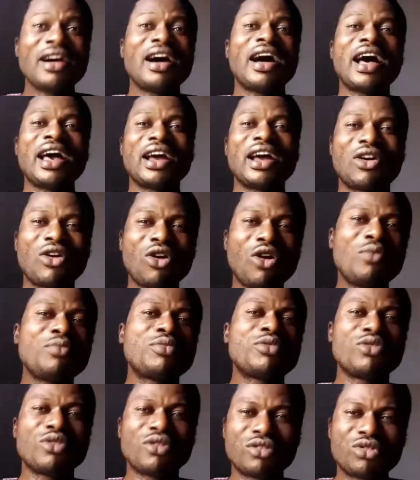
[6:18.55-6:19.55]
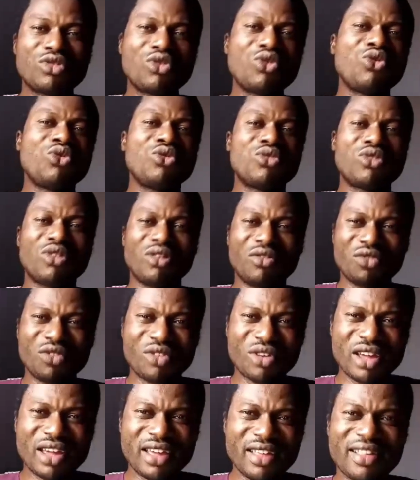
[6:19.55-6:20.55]
I come to your throne of
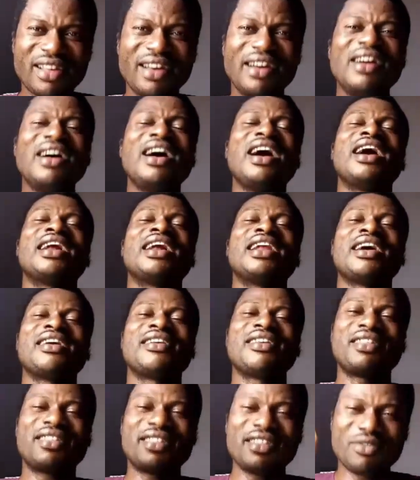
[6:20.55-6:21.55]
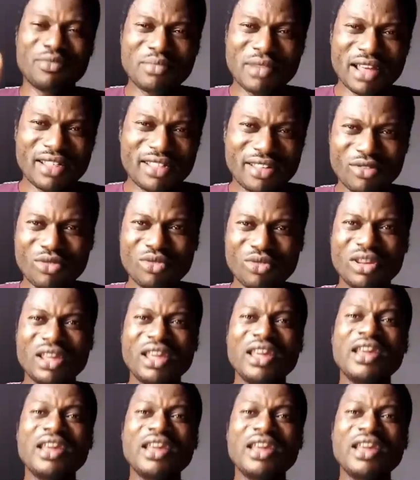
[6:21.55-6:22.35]
grace, and I receive mercy today.